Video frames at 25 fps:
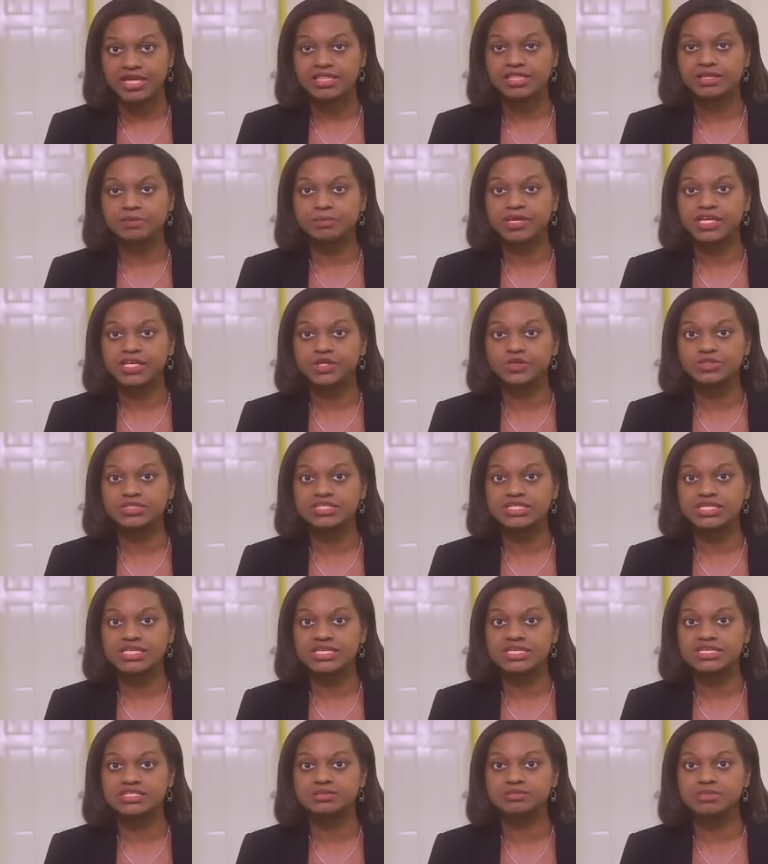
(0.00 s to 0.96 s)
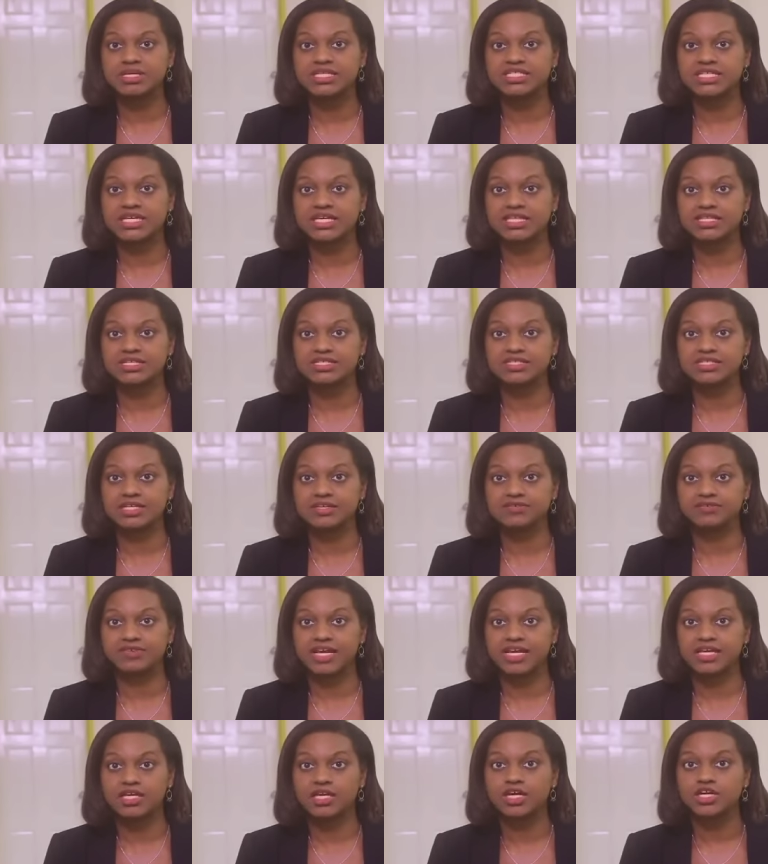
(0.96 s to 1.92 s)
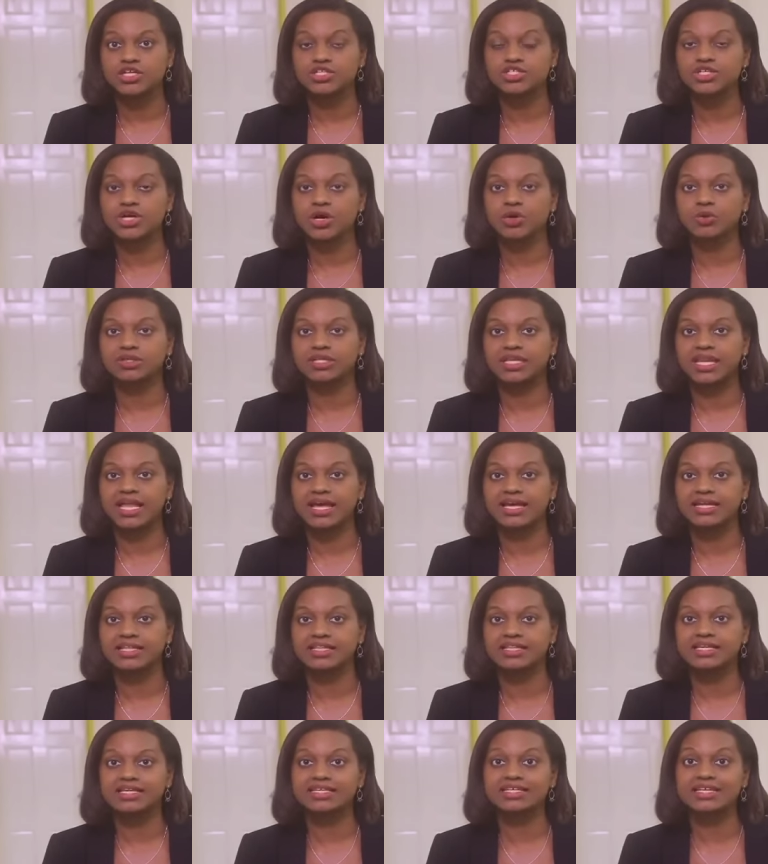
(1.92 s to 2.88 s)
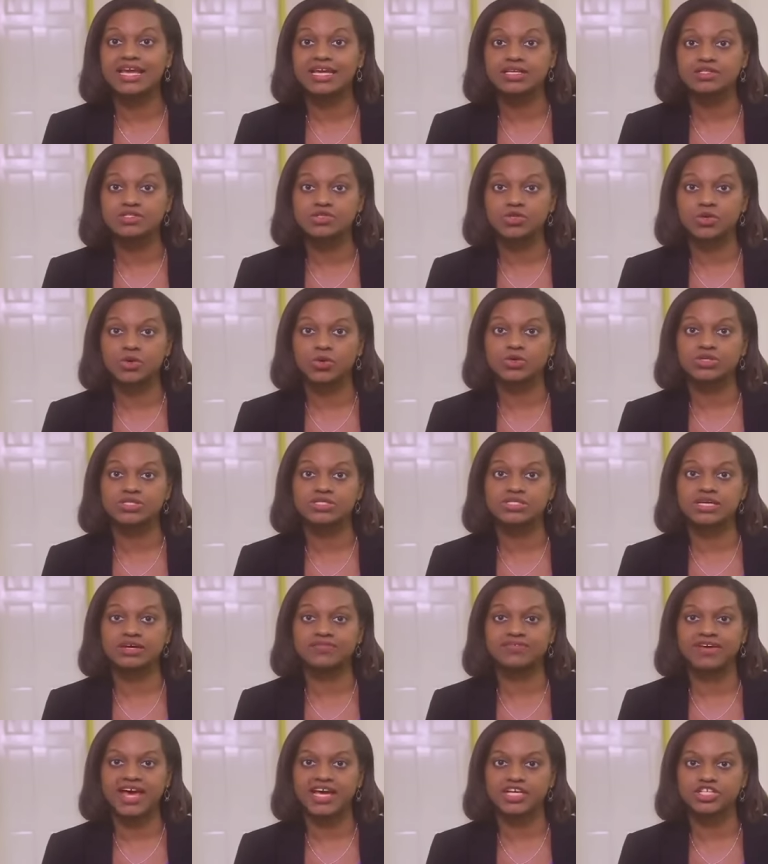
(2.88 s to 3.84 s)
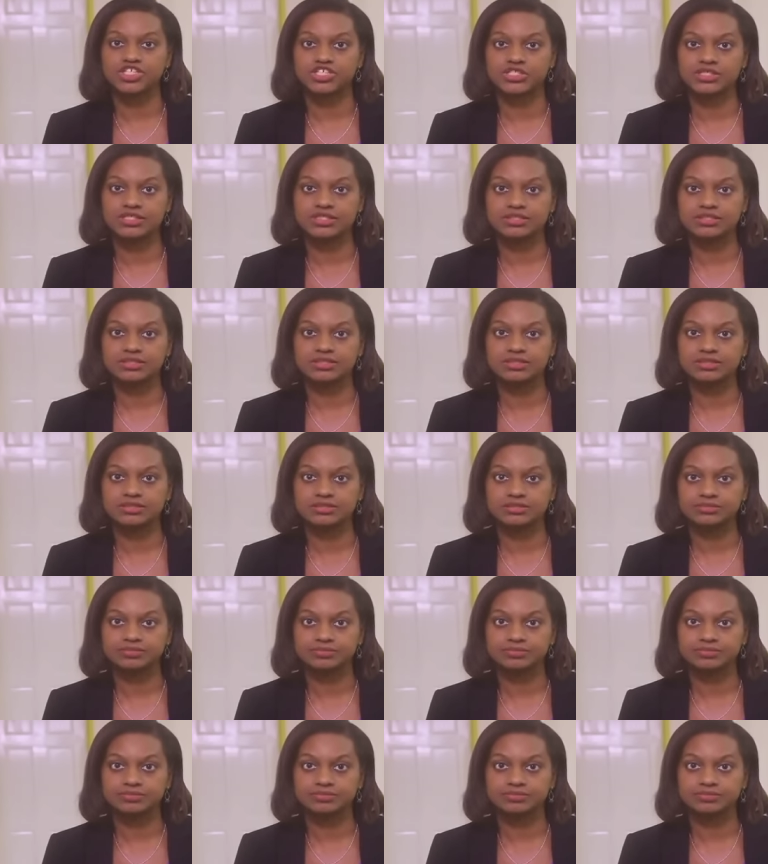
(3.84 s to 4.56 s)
The B U T is meeting this evening to outline the next course of action.